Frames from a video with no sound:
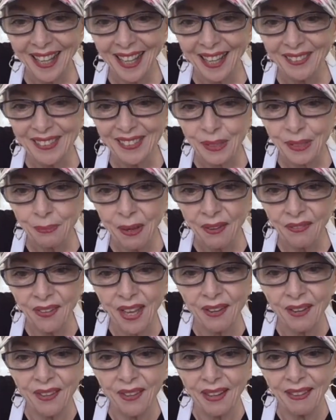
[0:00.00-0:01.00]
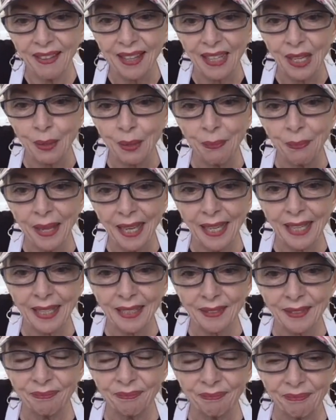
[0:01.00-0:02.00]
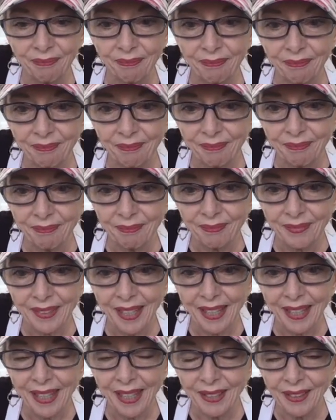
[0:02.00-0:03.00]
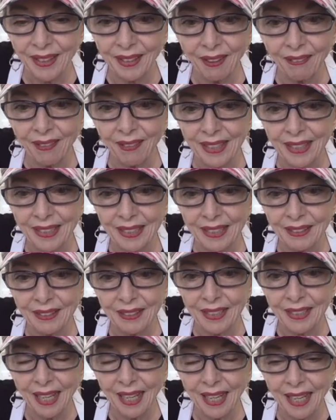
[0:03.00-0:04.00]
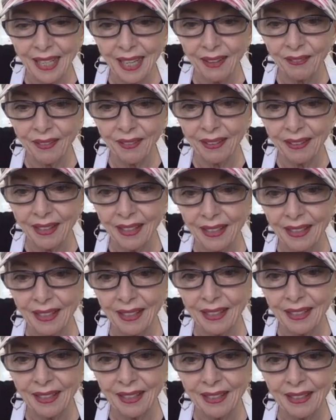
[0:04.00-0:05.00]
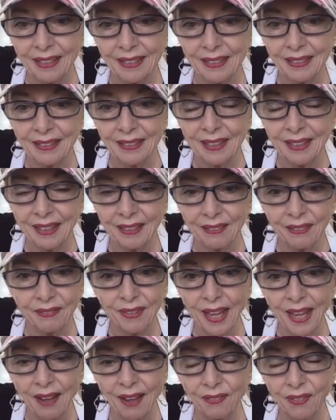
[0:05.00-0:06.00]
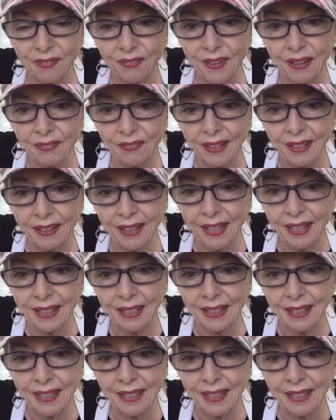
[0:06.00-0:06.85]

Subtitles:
What's my favorite thing to bake? I don't know, I like everything. I don't know if I have a favorite thing.